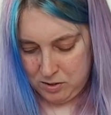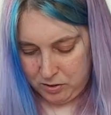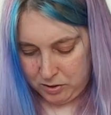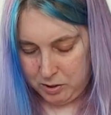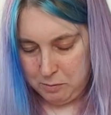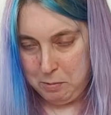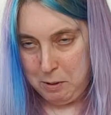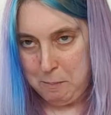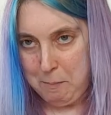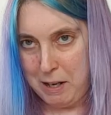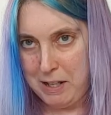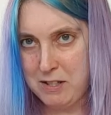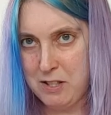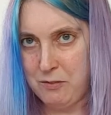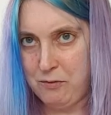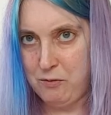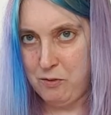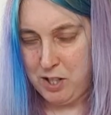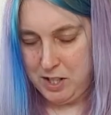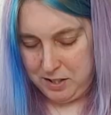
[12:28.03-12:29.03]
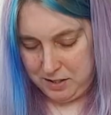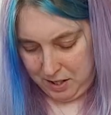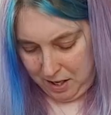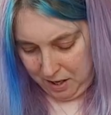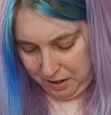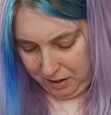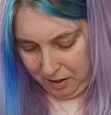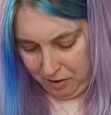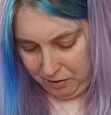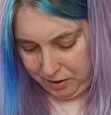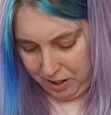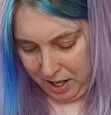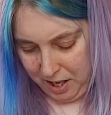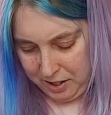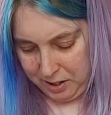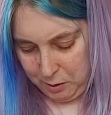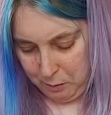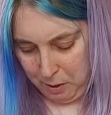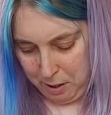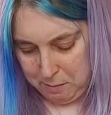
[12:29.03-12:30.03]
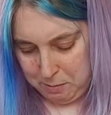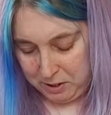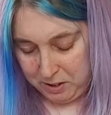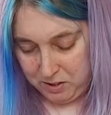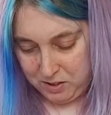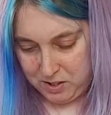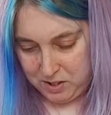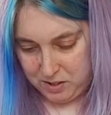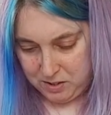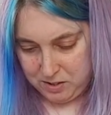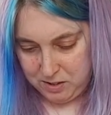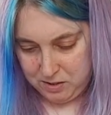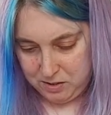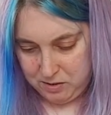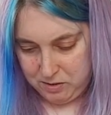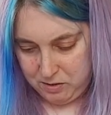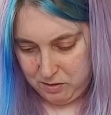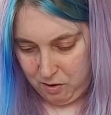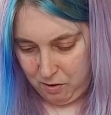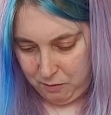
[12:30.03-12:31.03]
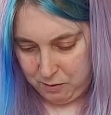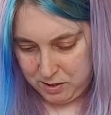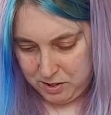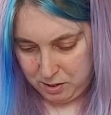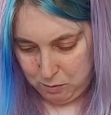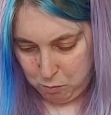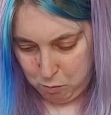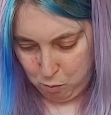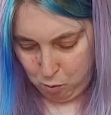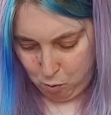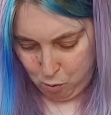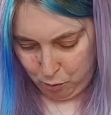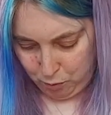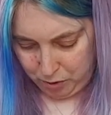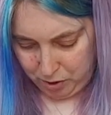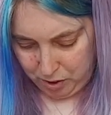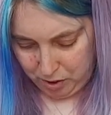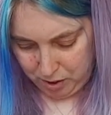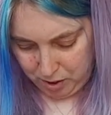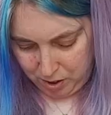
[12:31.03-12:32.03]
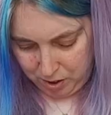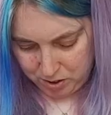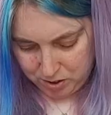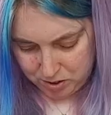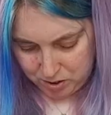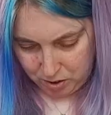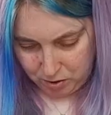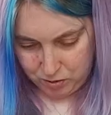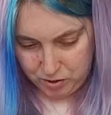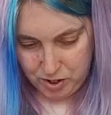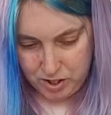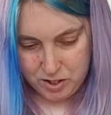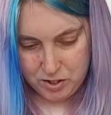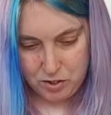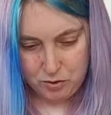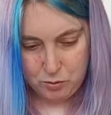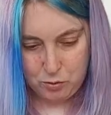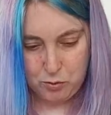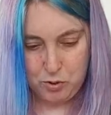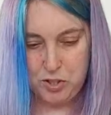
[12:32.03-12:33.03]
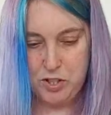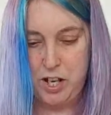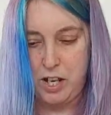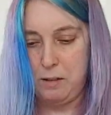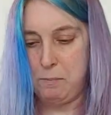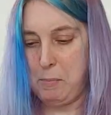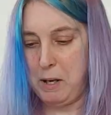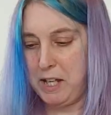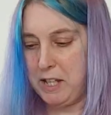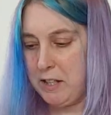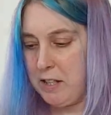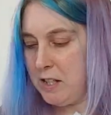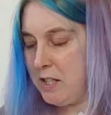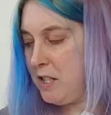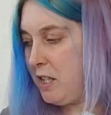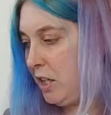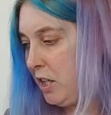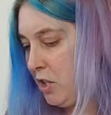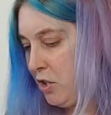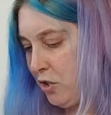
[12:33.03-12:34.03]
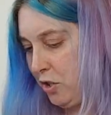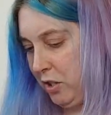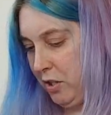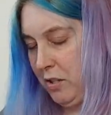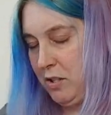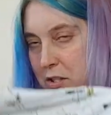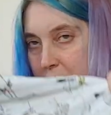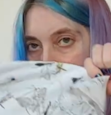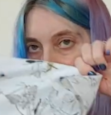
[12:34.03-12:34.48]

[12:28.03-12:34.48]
to be a massive resale on that anyway, because it's obviously worn. So these are all the Ted Baker t-shirts that